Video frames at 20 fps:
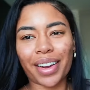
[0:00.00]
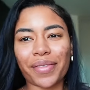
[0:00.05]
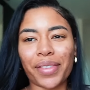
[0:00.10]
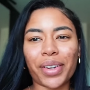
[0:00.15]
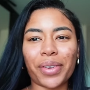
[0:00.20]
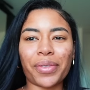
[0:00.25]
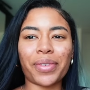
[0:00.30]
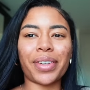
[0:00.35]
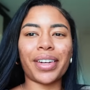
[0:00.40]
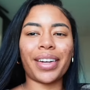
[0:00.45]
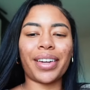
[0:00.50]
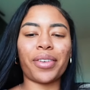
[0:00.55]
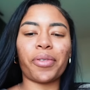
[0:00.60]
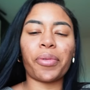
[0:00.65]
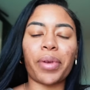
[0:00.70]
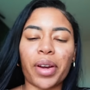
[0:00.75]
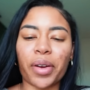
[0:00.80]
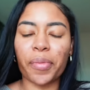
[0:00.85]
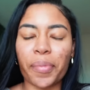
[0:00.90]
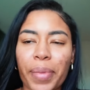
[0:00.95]
everyone.
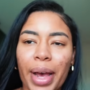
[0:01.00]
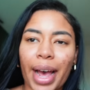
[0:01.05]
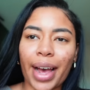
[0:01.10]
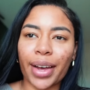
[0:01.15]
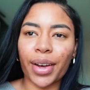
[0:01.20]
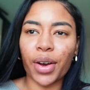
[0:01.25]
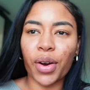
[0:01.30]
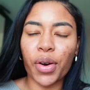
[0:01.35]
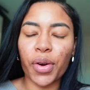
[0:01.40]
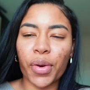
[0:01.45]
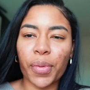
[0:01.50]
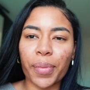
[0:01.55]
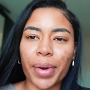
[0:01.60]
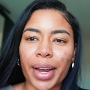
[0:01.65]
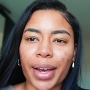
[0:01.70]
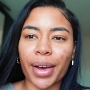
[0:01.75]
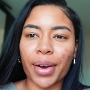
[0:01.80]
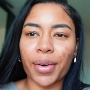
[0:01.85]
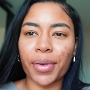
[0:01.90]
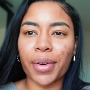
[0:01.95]
We are back home
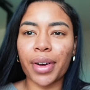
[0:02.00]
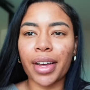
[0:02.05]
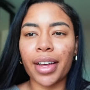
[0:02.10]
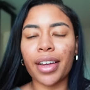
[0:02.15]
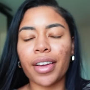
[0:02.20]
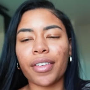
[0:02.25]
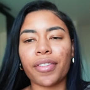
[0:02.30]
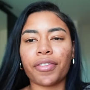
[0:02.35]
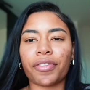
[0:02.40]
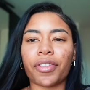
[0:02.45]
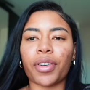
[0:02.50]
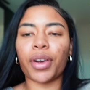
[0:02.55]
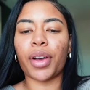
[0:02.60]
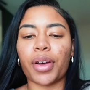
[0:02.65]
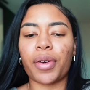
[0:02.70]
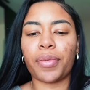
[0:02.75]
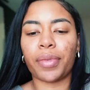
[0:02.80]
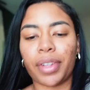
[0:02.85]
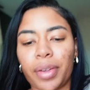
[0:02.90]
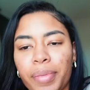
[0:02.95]
now
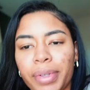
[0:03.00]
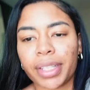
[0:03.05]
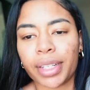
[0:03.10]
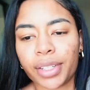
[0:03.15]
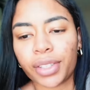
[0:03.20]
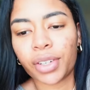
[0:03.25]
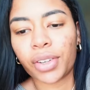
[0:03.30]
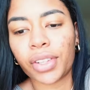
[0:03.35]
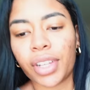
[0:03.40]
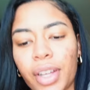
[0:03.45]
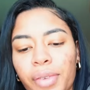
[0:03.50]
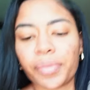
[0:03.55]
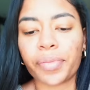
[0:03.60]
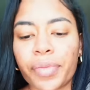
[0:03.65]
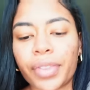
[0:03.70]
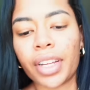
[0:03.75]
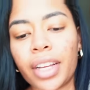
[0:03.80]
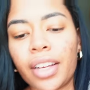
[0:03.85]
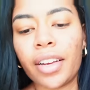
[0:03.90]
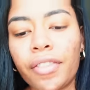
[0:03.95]
from, let me set y'all up,
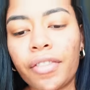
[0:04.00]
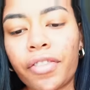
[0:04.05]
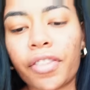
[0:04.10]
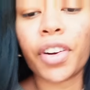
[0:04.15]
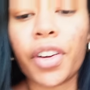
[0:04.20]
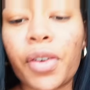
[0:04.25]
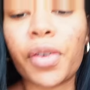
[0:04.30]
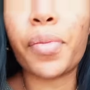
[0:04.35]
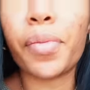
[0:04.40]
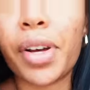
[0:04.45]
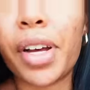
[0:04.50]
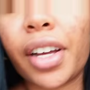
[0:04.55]
from